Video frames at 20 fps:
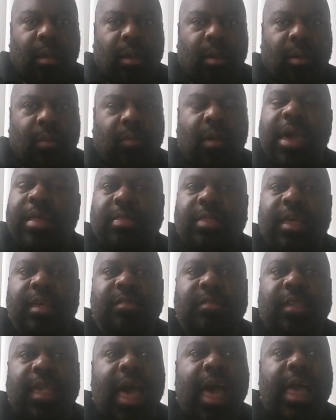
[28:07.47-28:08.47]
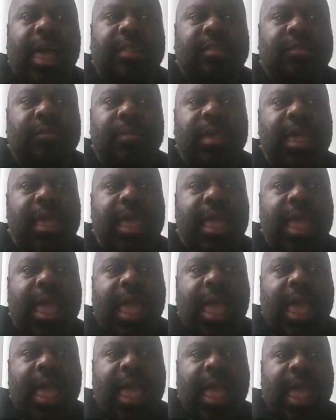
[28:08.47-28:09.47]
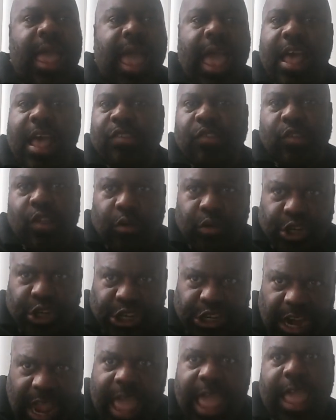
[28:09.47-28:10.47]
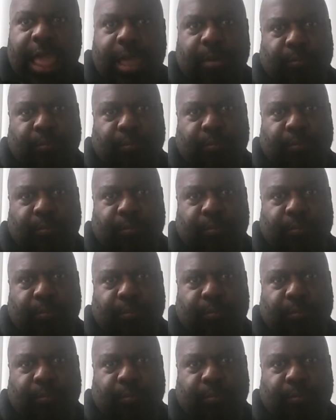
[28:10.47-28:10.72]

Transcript: Right? This guy, to me, has no shame.